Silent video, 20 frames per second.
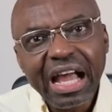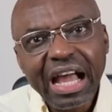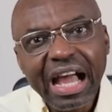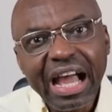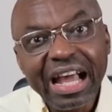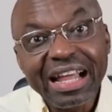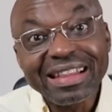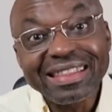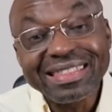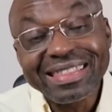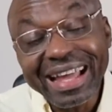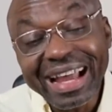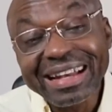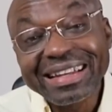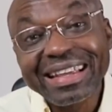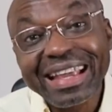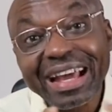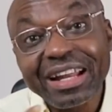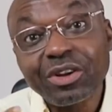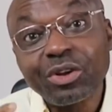
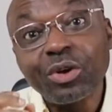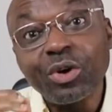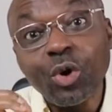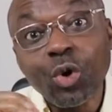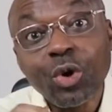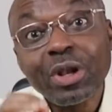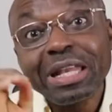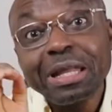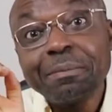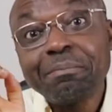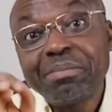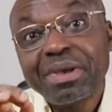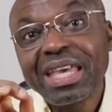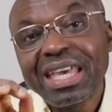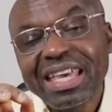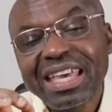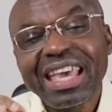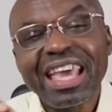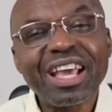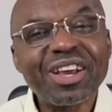that can only
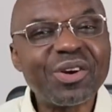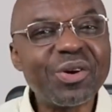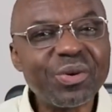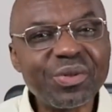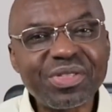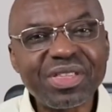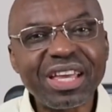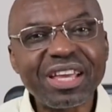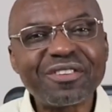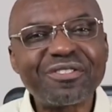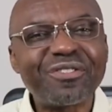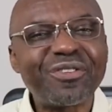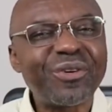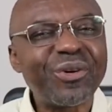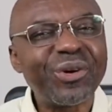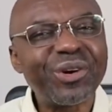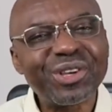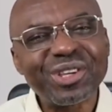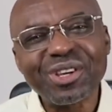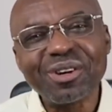be a good thing
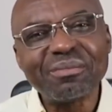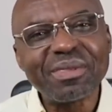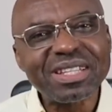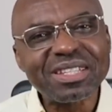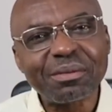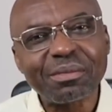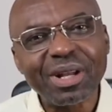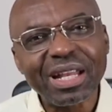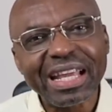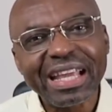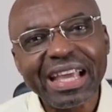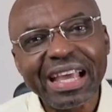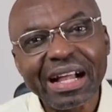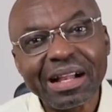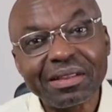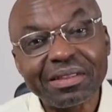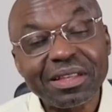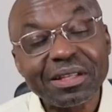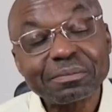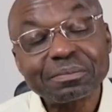for your metabolic
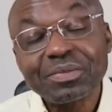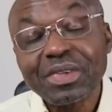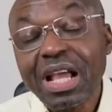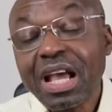health.